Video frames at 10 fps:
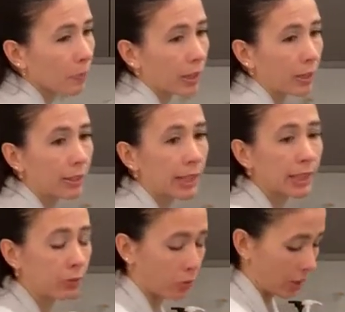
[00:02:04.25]
It
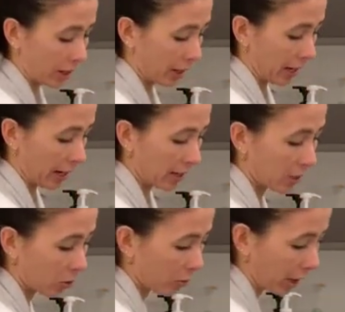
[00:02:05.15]
doesn't dry the ends
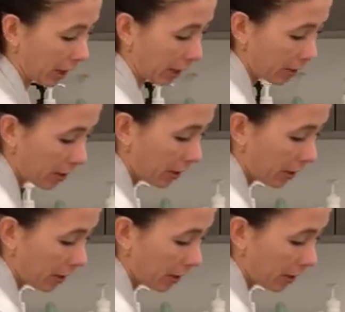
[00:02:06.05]
of the hair.